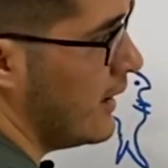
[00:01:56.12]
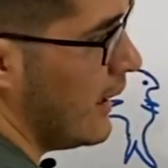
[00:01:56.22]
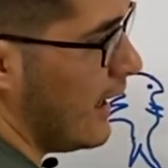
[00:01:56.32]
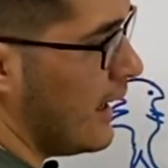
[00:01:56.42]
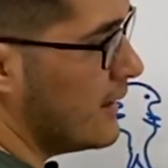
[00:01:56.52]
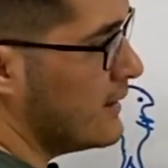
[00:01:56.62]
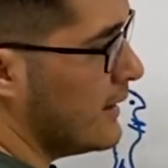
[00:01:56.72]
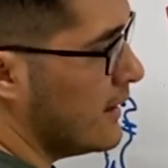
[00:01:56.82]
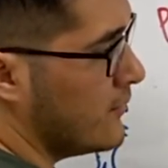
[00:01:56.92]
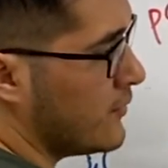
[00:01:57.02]
And
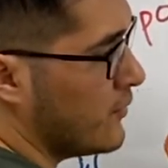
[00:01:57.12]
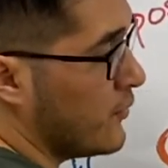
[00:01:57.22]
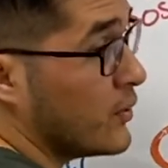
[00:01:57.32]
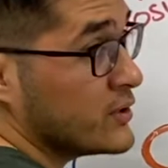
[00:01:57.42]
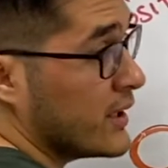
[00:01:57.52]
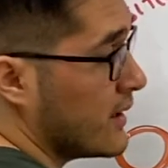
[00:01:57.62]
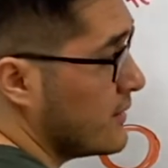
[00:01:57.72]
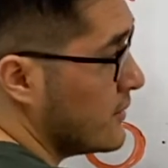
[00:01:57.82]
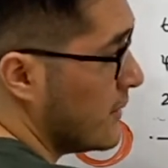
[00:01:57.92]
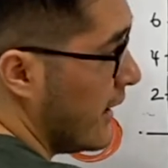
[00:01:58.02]
then from 4
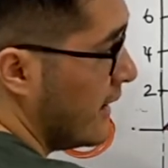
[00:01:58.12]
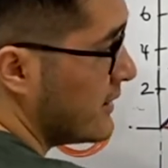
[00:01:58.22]
seconds to 8